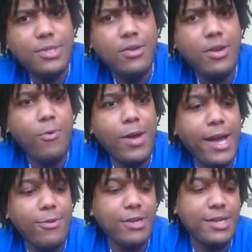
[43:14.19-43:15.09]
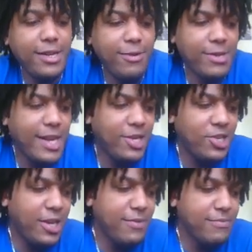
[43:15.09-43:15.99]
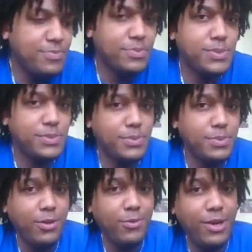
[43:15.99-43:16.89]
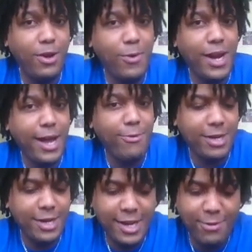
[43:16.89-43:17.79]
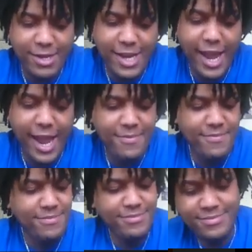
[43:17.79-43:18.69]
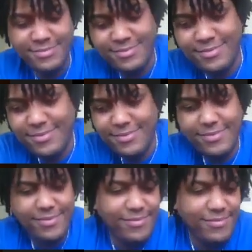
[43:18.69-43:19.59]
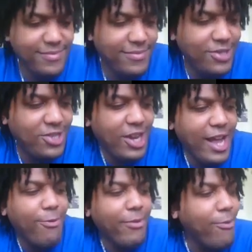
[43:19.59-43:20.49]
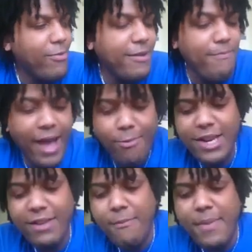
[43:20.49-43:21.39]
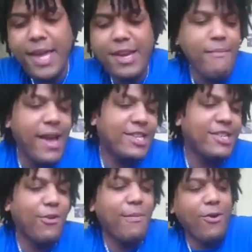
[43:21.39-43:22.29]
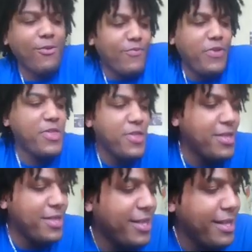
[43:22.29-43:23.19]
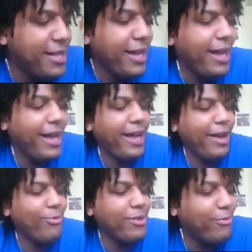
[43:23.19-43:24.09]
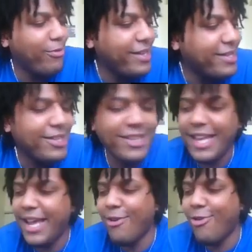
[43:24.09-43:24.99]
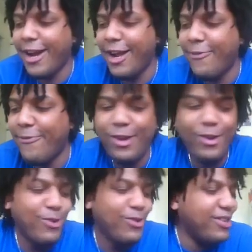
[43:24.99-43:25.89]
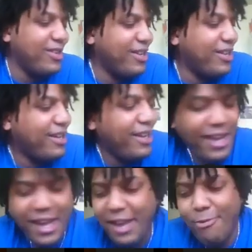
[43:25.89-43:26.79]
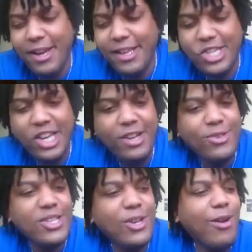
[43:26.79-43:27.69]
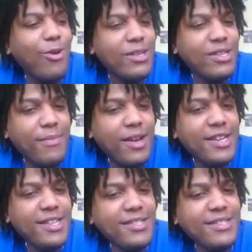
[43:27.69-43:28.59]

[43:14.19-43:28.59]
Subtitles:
You know what I would have did with that shit. You know what I would have did with that. Shit, I wouldn't even be in the match no more. I would have went to the damn ground floor and went and chilled somewhere with the money.